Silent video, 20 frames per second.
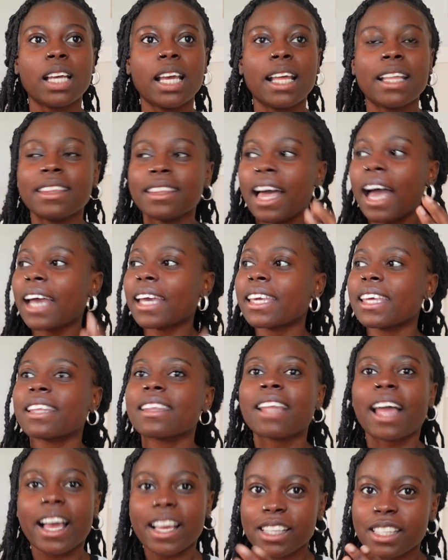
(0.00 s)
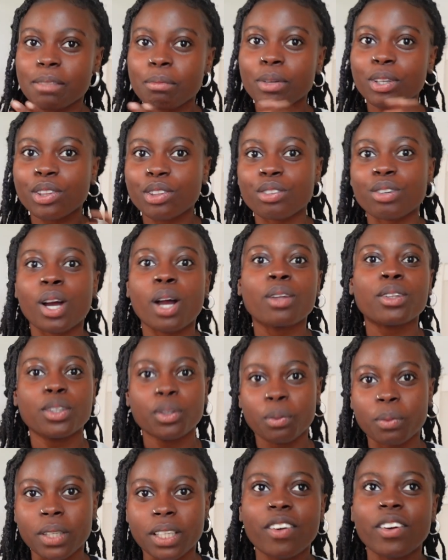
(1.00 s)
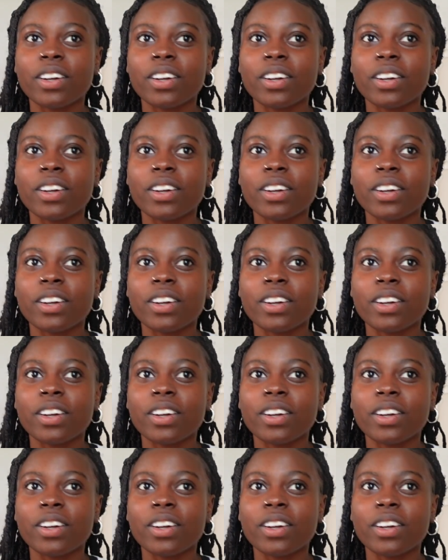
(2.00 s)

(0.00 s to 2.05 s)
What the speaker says: And that can last me throughout the week,